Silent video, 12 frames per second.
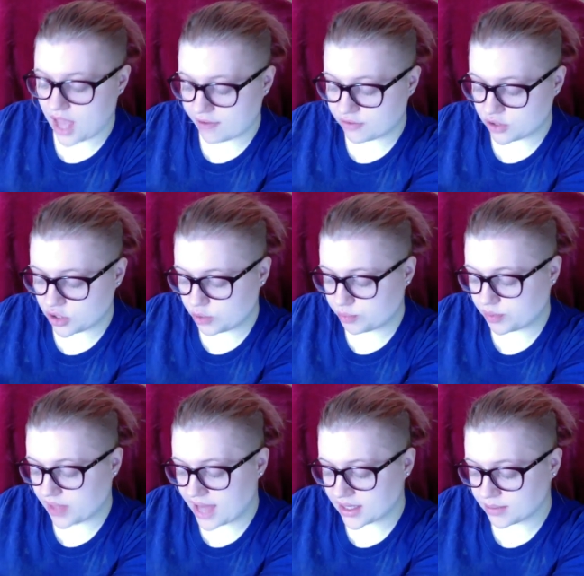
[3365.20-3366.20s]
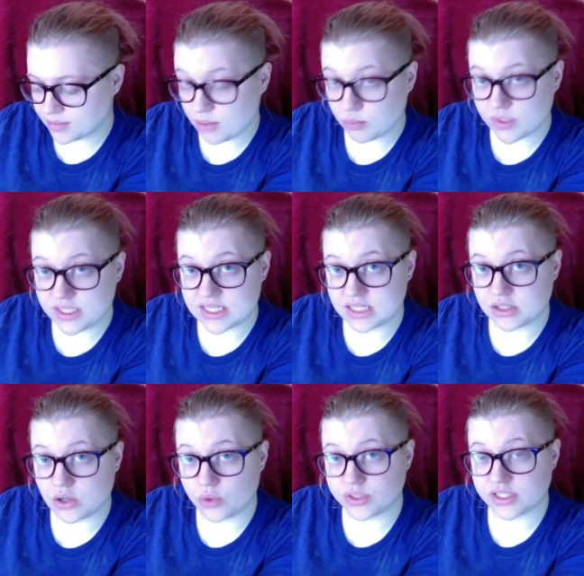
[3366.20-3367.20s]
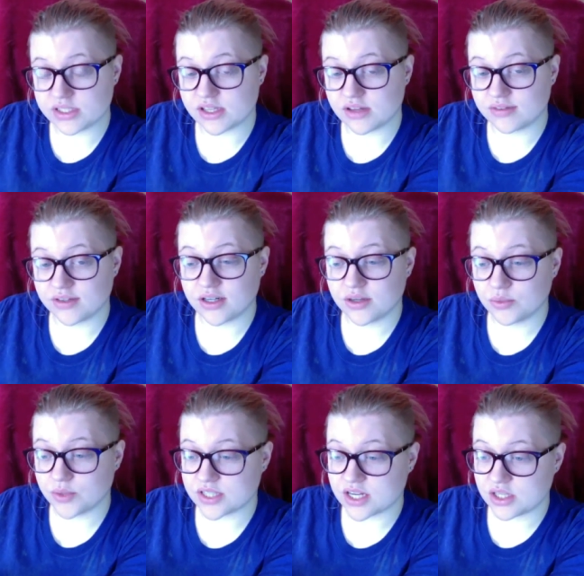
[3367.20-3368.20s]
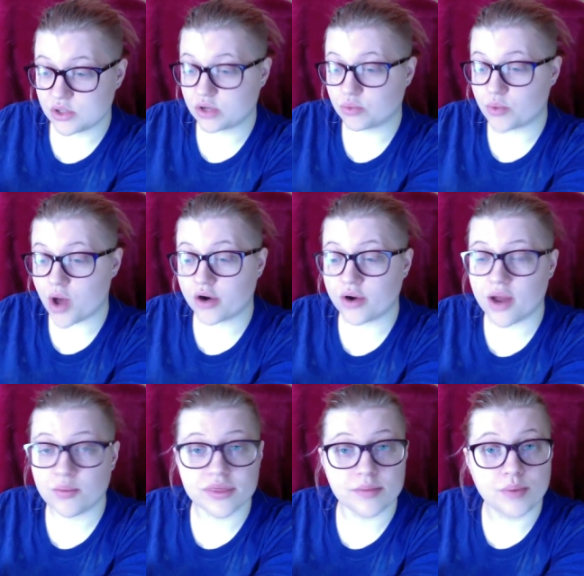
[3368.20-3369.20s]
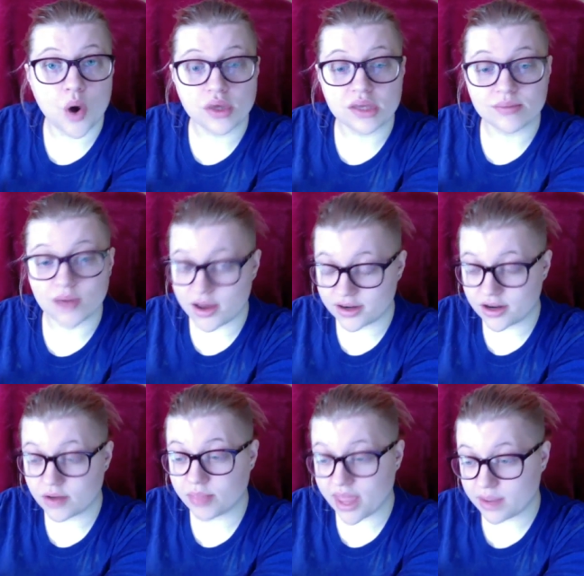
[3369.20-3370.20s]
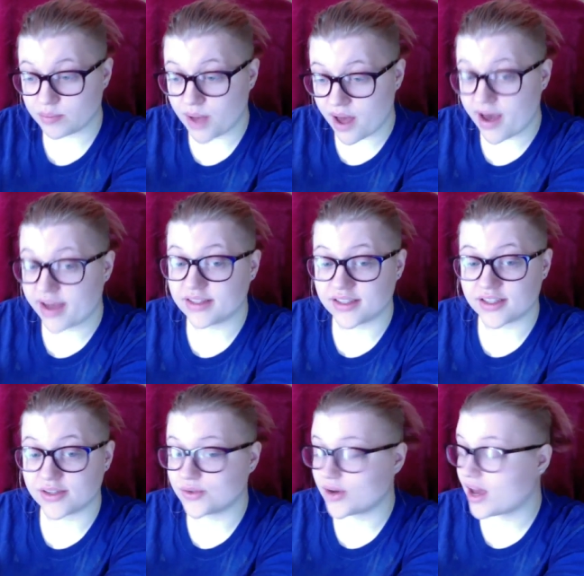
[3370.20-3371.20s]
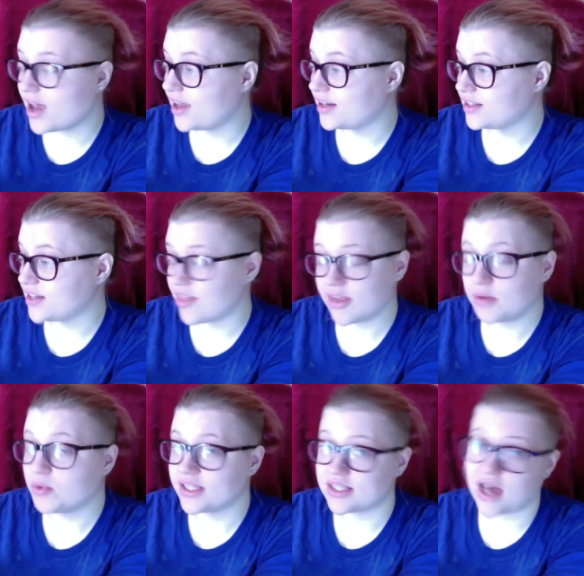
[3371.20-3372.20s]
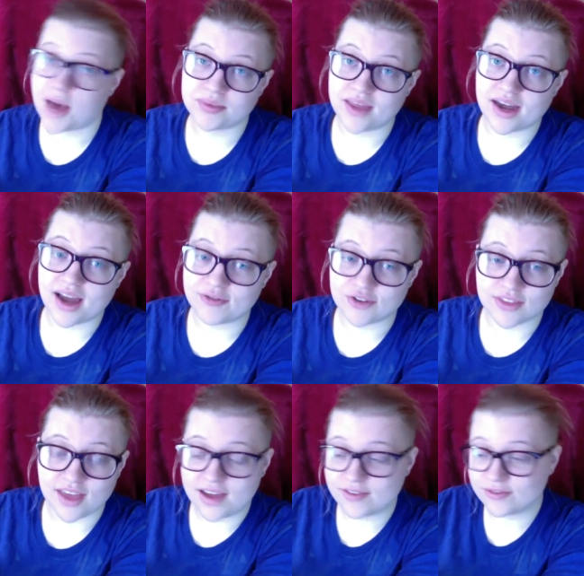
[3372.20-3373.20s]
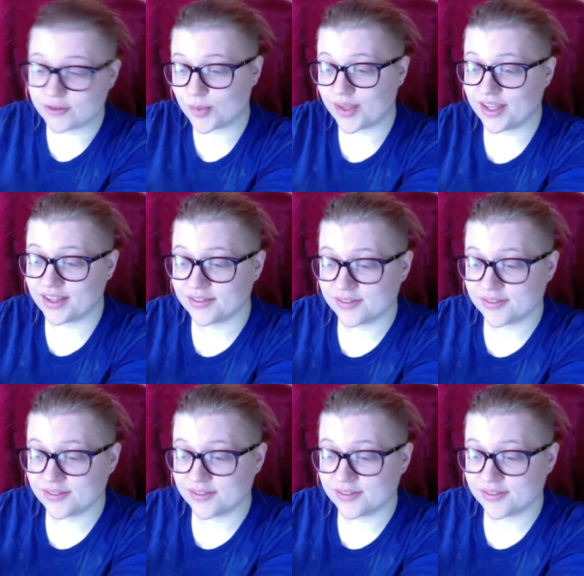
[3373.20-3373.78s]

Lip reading: after Platinum they redid Gold and Silver, which you can walk around with a Pokemon like behind you, and nothing really topped that after that for me.